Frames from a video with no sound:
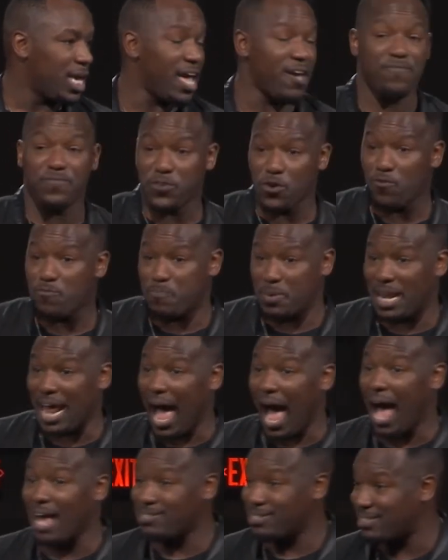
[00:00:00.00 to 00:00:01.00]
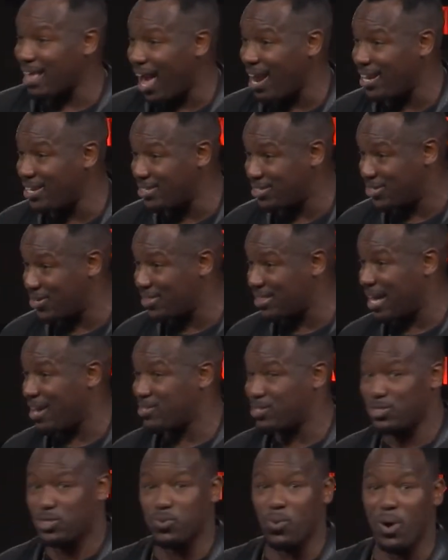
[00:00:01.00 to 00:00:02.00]
If you've been asked that in
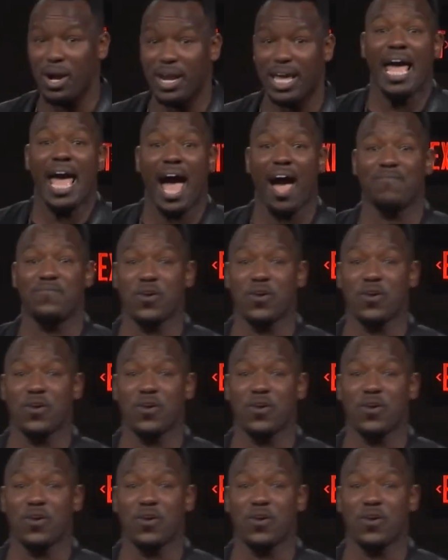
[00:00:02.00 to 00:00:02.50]
2020,